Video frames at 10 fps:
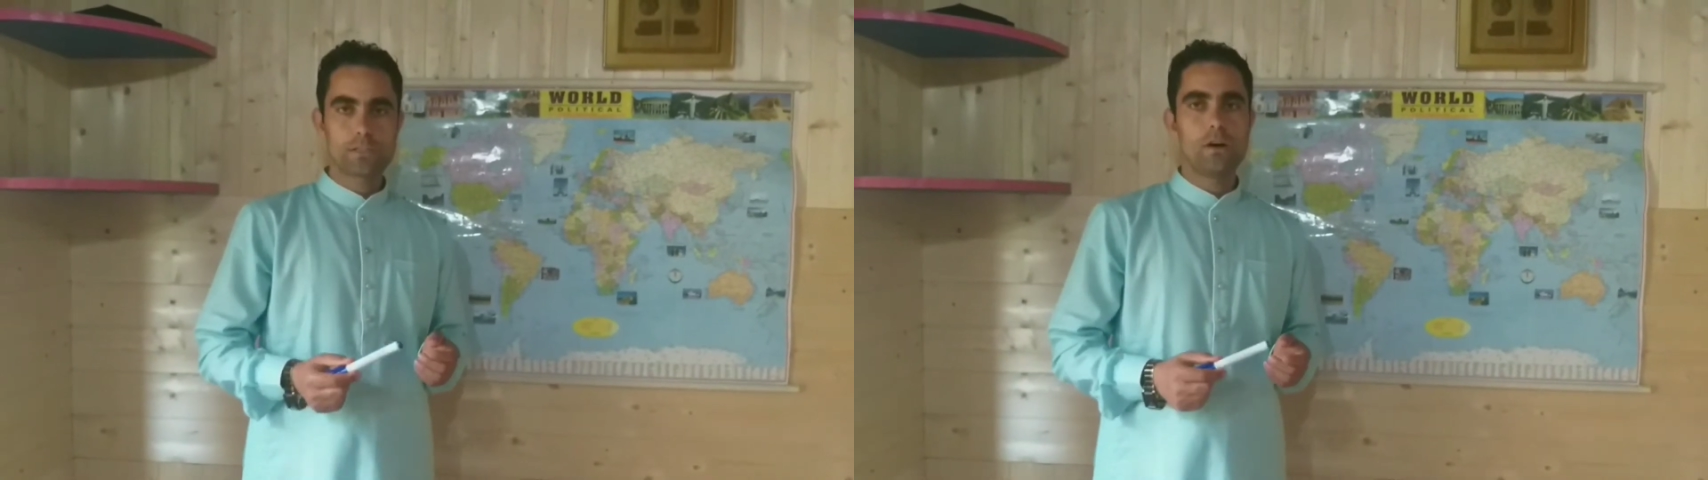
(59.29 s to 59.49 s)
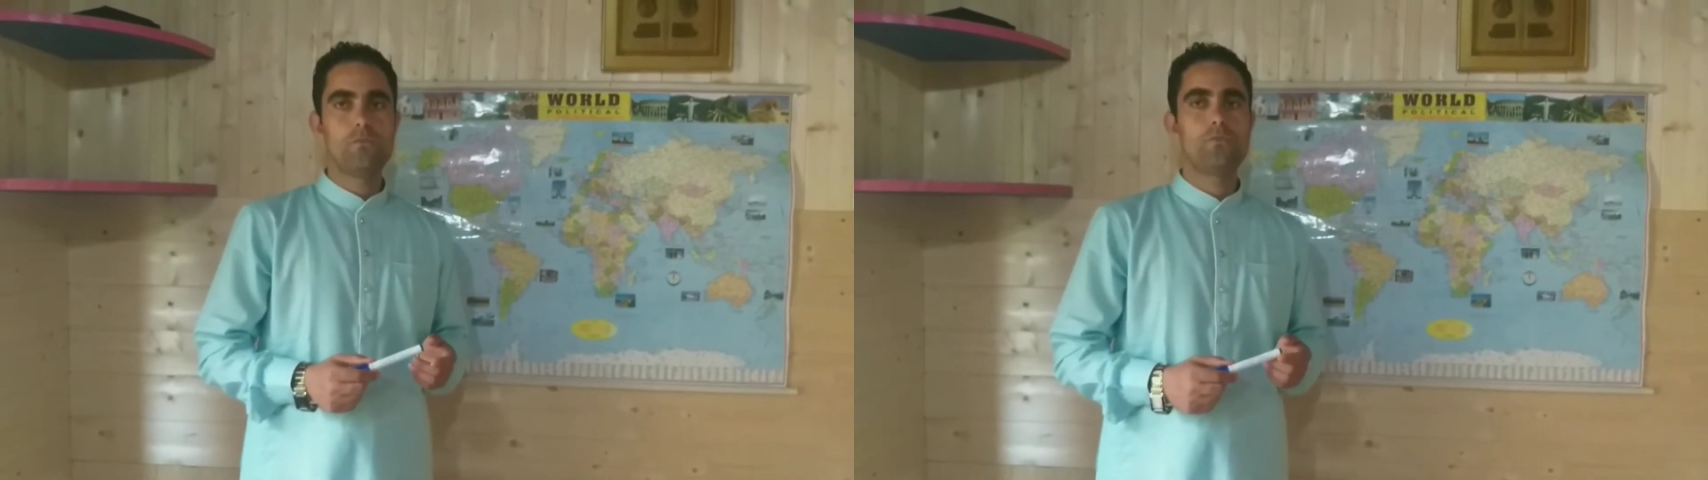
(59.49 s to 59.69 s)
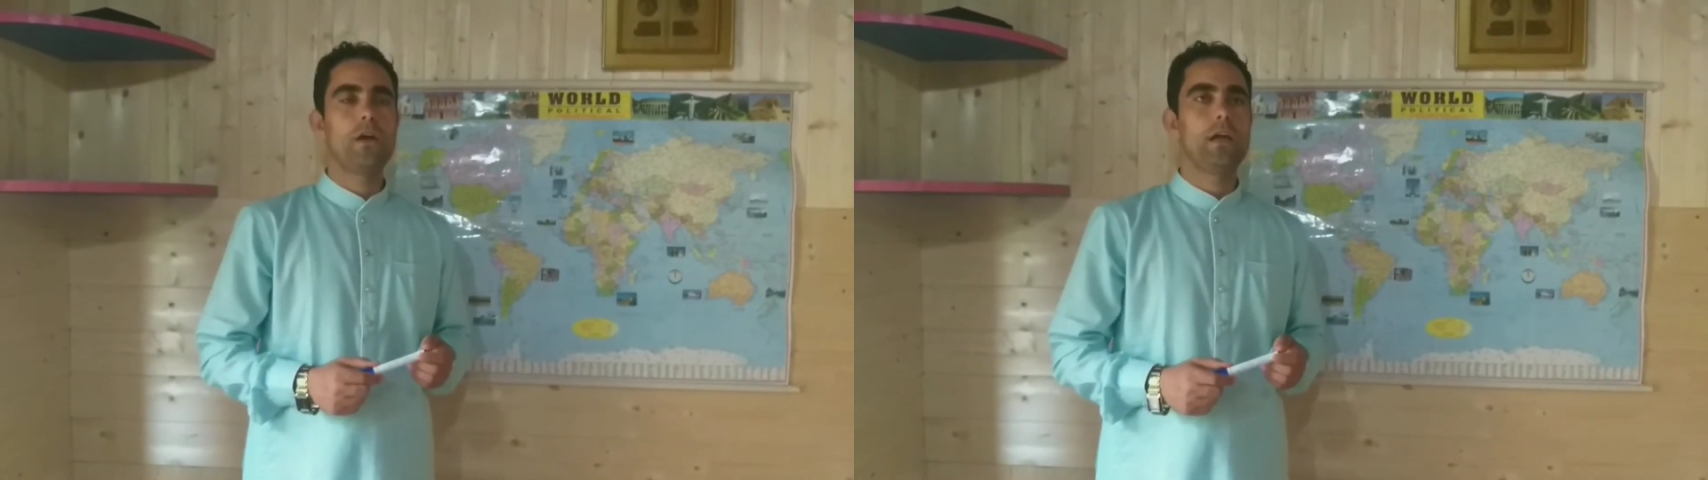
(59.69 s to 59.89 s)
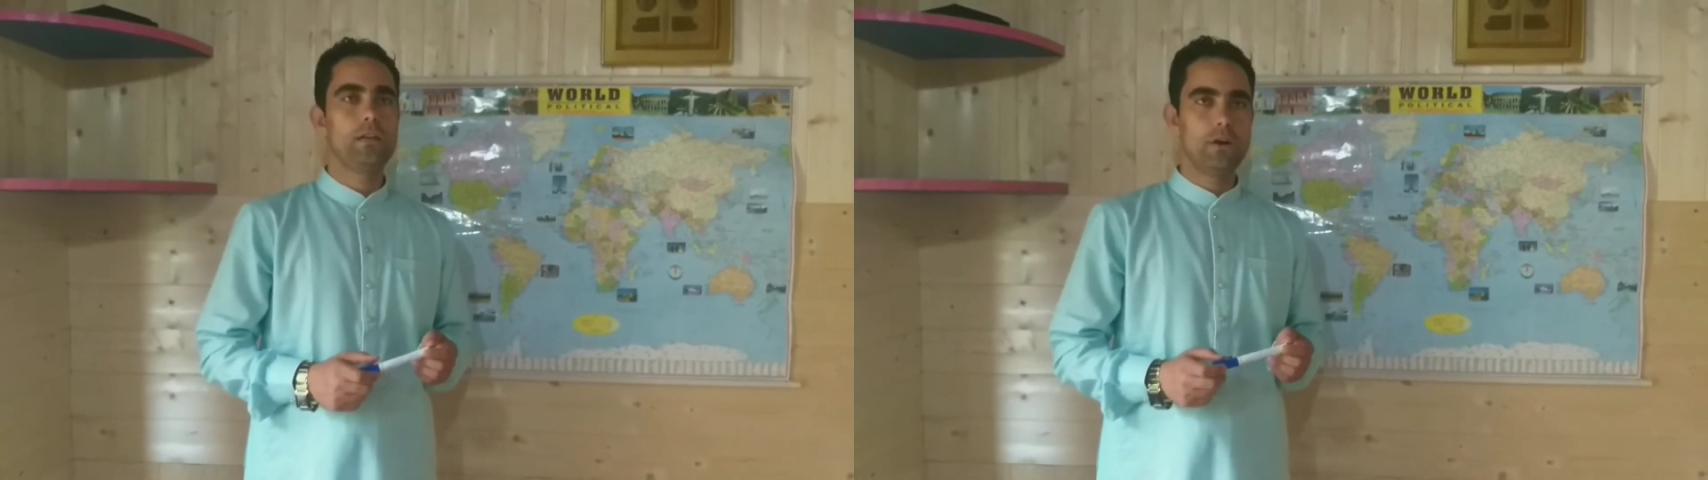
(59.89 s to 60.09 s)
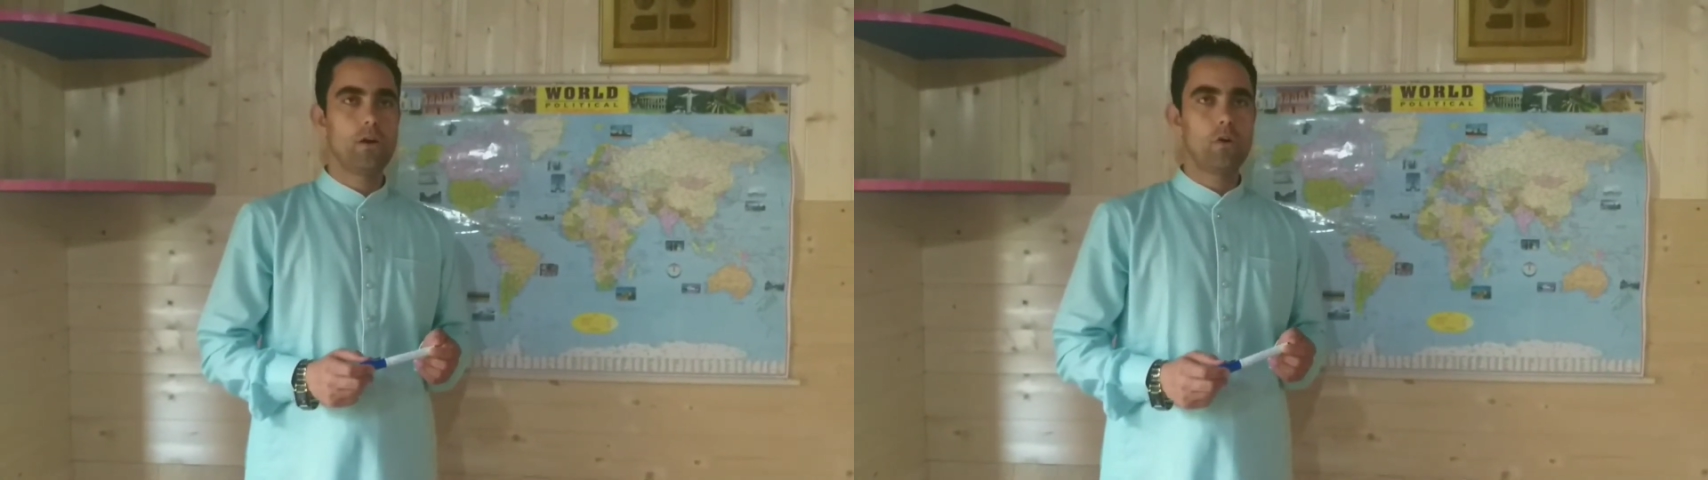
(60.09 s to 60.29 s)
of
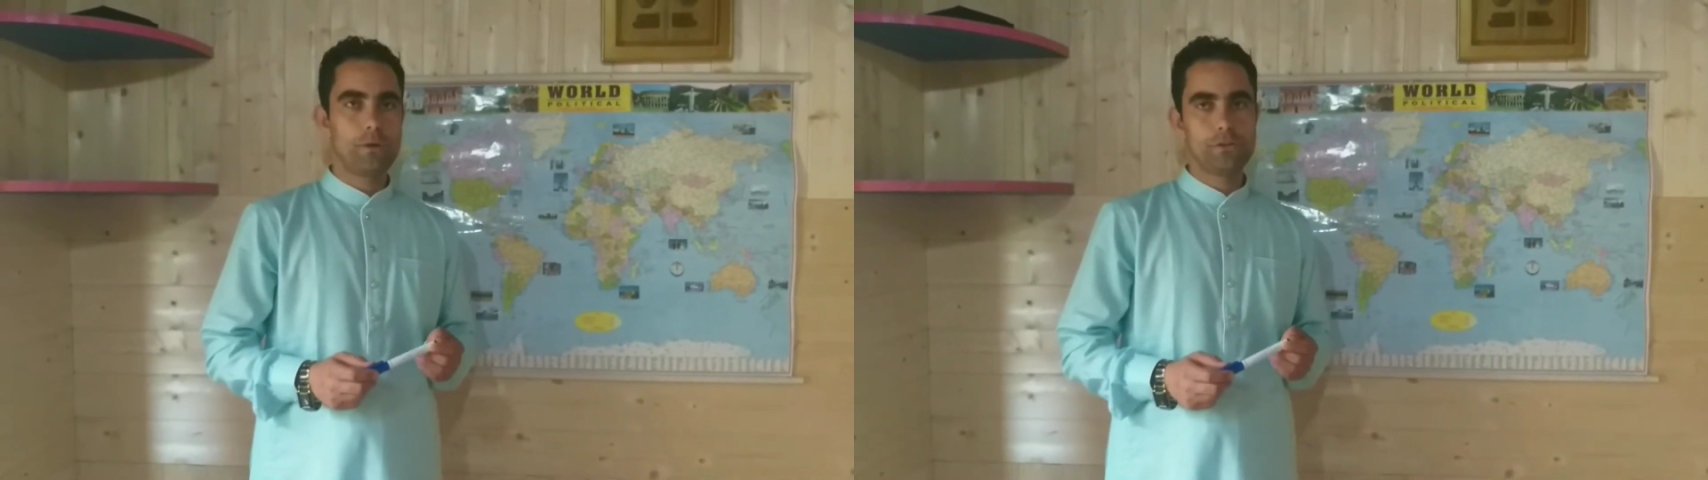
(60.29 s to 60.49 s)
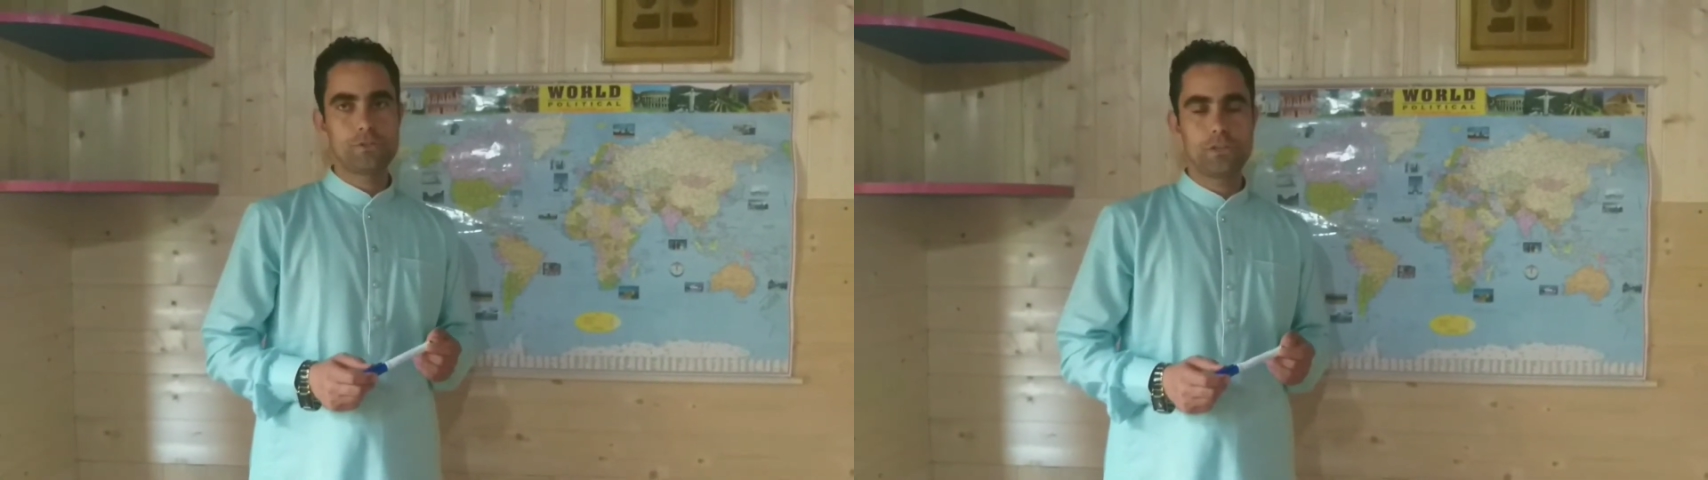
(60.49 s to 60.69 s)
environment.